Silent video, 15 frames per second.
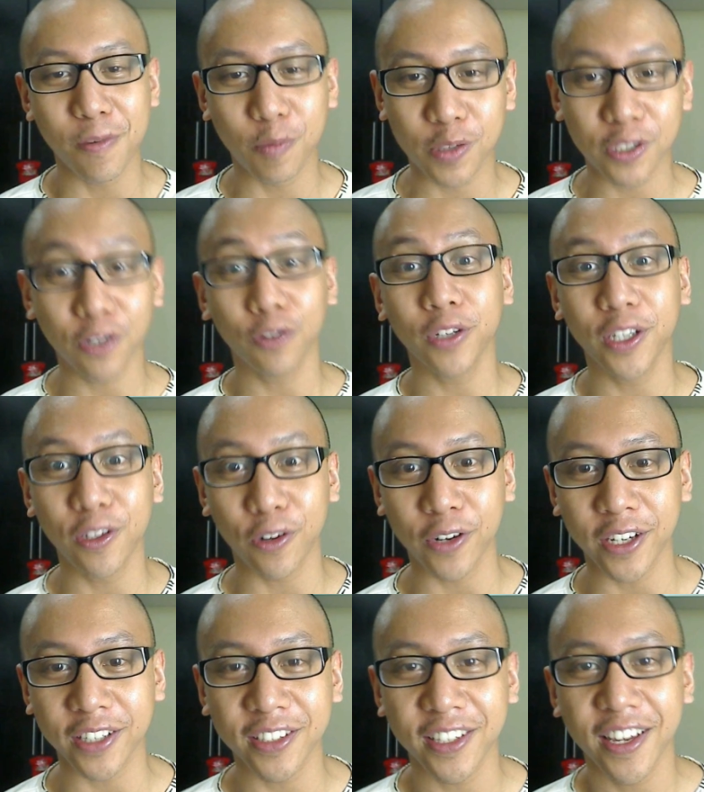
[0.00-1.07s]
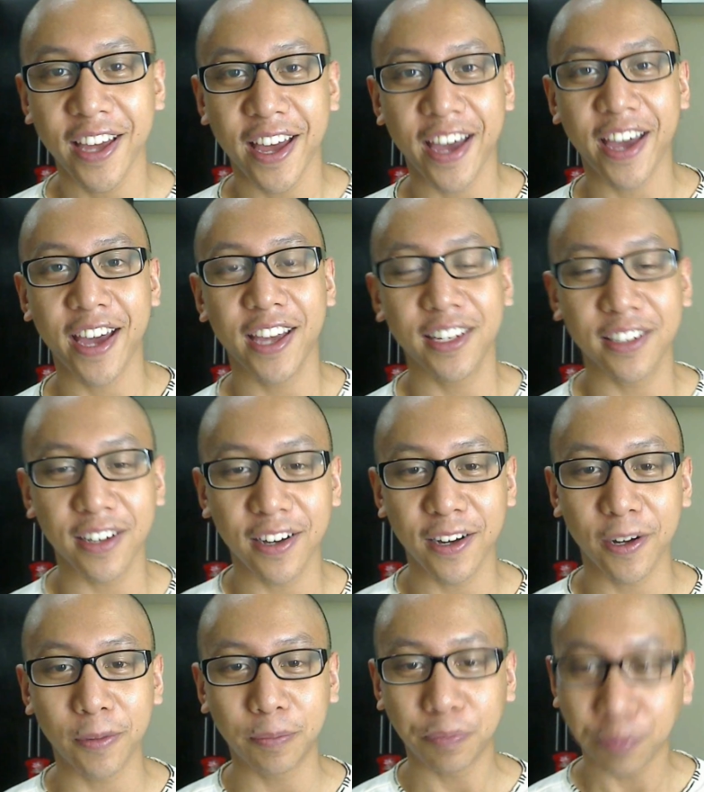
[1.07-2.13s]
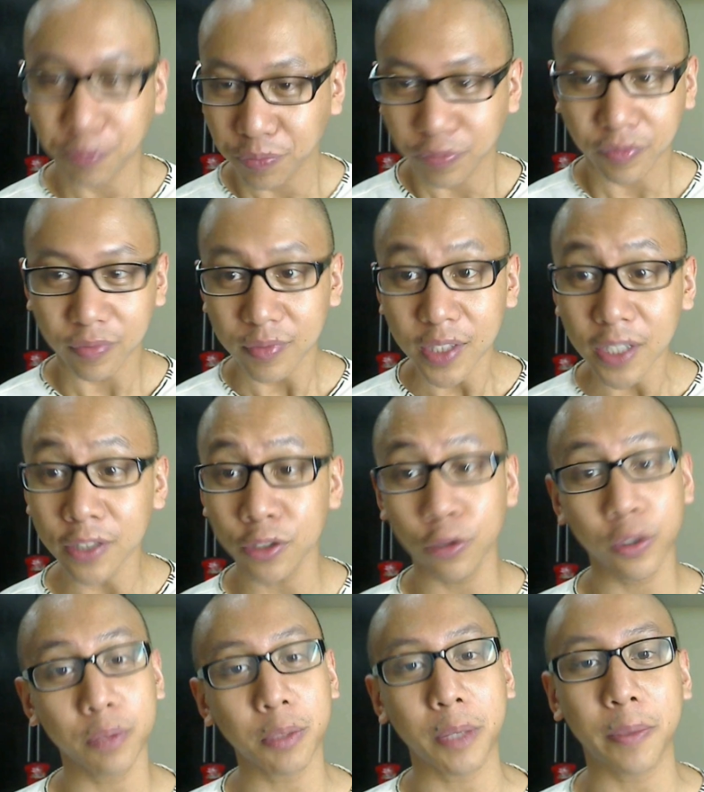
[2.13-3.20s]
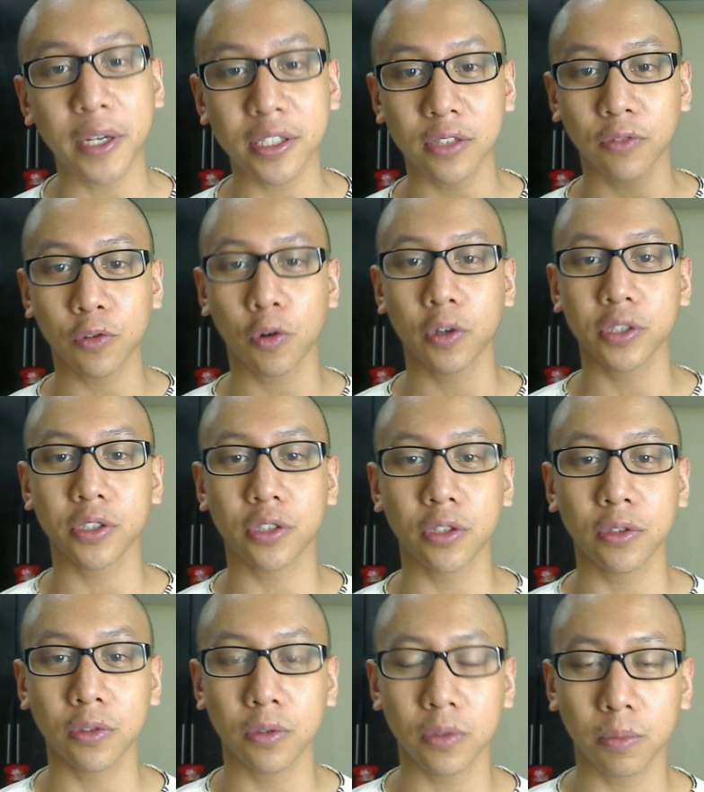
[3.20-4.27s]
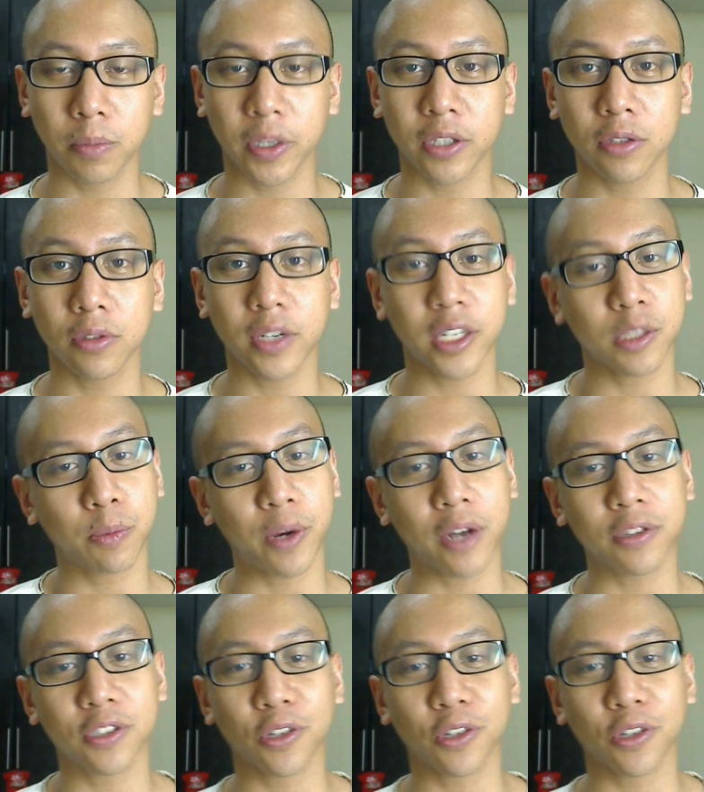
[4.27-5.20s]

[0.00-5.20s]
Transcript: Slowly learning and doing my best, of course, to make you guys proud.